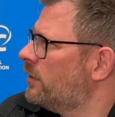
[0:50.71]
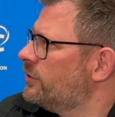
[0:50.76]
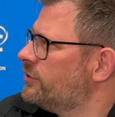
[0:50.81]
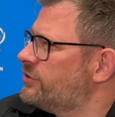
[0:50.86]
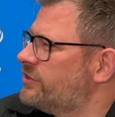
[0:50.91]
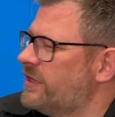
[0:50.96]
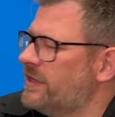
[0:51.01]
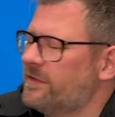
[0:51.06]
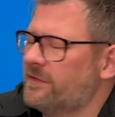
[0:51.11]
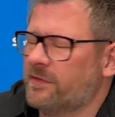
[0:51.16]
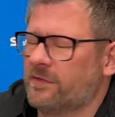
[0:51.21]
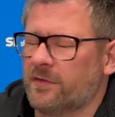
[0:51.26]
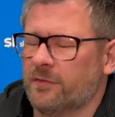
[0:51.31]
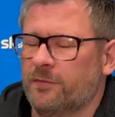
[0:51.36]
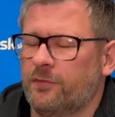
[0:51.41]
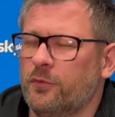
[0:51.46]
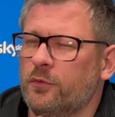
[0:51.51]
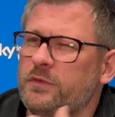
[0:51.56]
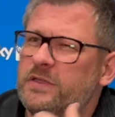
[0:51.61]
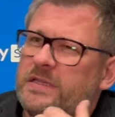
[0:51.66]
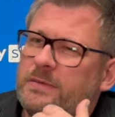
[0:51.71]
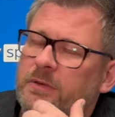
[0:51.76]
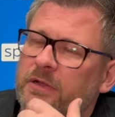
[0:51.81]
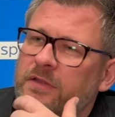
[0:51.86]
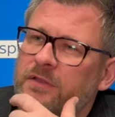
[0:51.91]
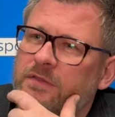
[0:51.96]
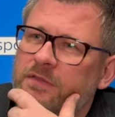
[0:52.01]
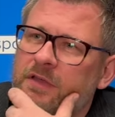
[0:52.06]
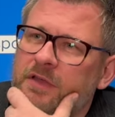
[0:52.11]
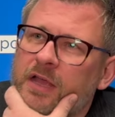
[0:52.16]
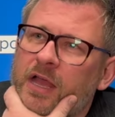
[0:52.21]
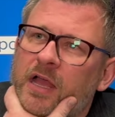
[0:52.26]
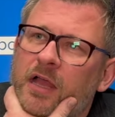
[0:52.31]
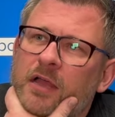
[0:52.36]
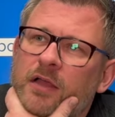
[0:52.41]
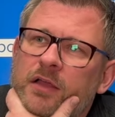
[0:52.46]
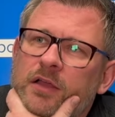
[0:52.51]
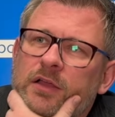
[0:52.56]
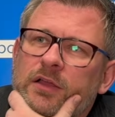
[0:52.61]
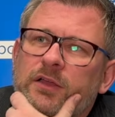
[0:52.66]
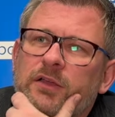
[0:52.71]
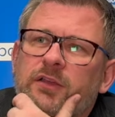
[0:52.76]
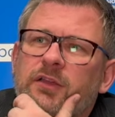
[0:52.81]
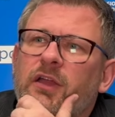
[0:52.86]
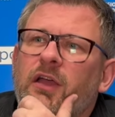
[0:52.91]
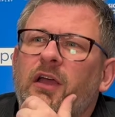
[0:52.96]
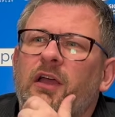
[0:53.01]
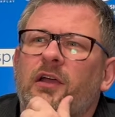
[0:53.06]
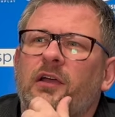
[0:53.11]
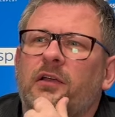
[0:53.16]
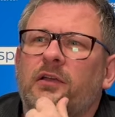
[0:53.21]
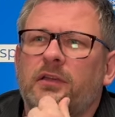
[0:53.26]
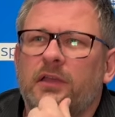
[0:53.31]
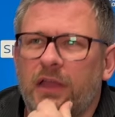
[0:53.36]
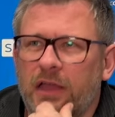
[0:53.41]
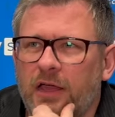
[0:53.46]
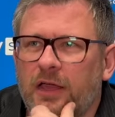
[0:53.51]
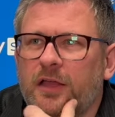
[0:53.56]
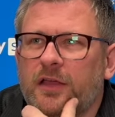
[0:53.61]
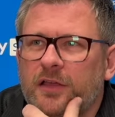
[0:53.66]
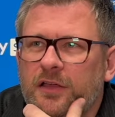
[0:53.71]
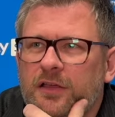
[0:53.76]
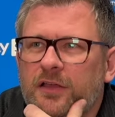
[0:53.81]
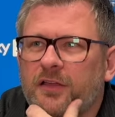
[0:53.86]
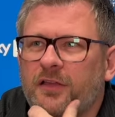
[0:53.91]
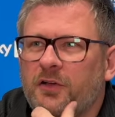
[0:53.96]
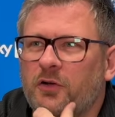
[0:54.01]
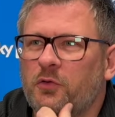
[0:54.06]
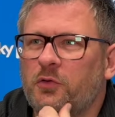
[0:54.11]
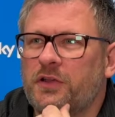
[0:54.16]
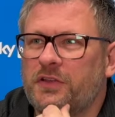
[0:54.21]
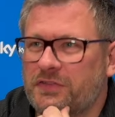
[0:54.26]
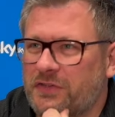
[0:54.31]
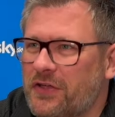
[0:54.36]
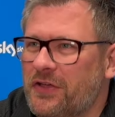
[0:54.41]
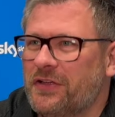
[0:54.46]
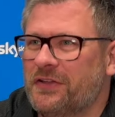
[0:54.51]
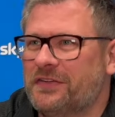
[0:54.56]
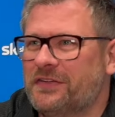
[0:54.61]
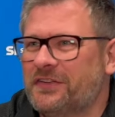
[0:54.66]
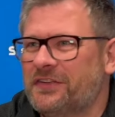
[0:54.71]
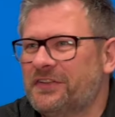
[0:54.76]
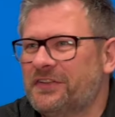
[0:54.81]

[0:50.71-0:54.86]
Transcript: Jesus, I'm 41. So yeah. All is good.